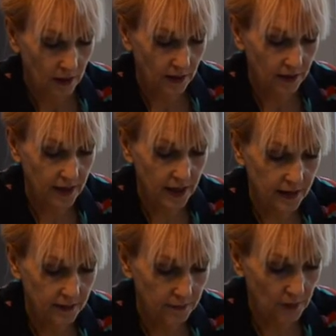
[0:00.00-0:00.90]
And then
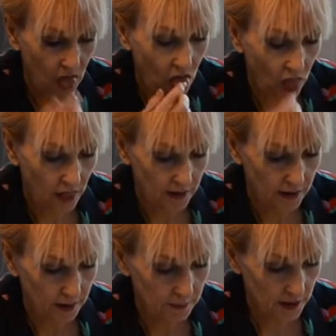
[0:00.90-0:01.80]

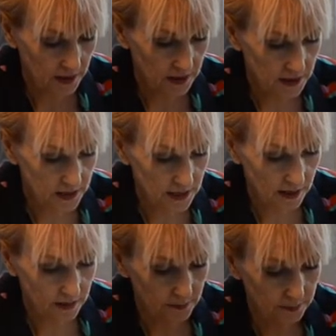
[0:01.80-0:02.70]
I'm going to
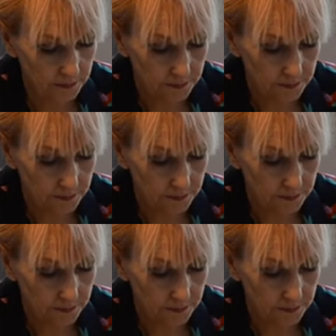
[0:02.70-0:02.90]
stick them